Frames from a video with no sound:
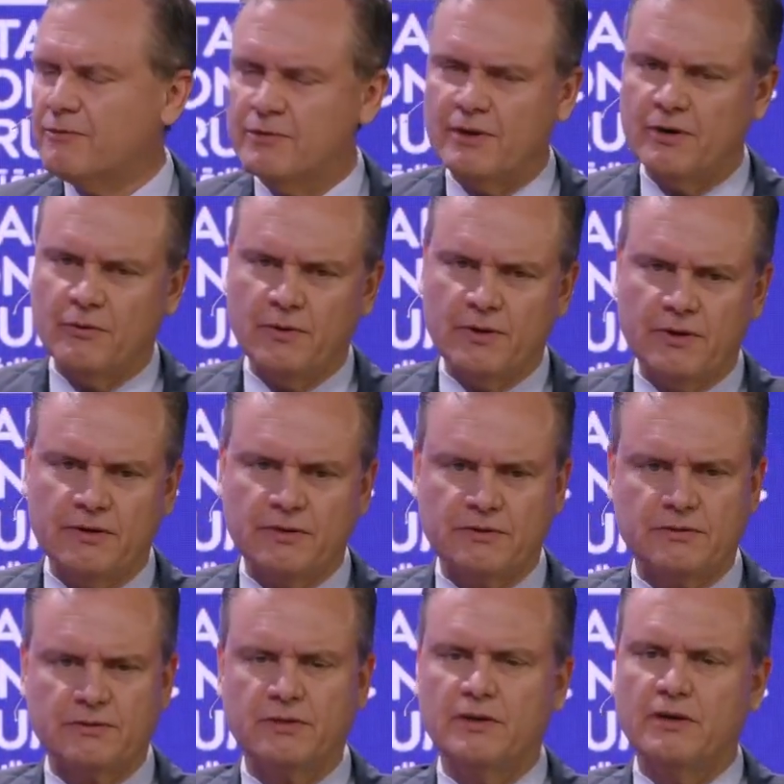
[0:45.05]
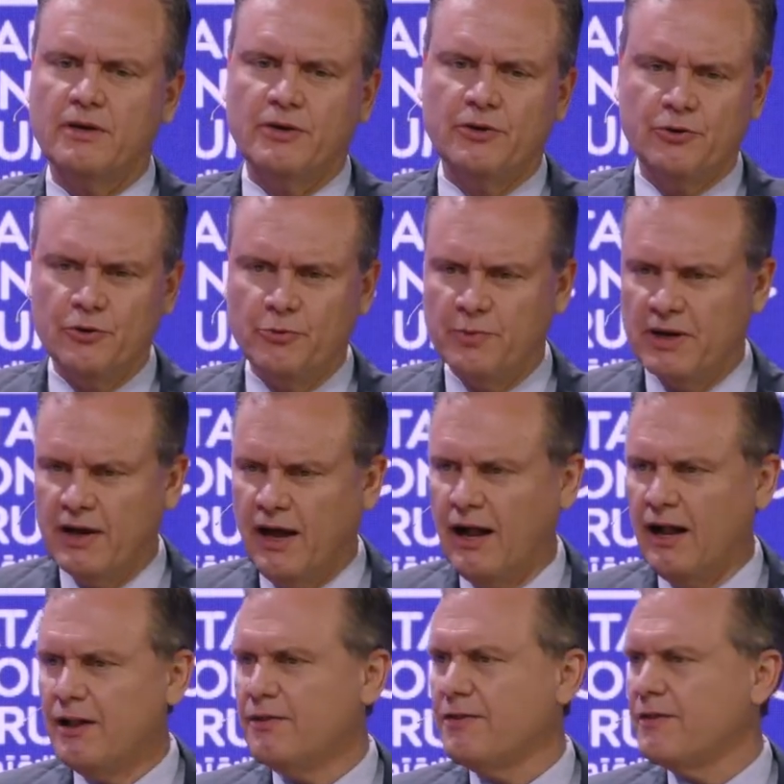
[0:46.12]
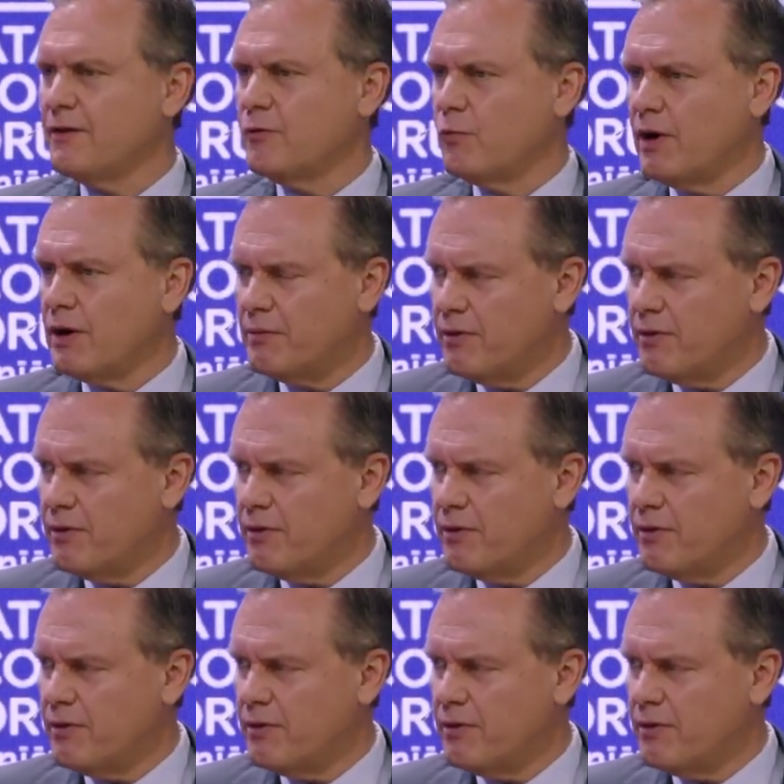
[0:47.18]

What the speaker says: you know, whether it's human health and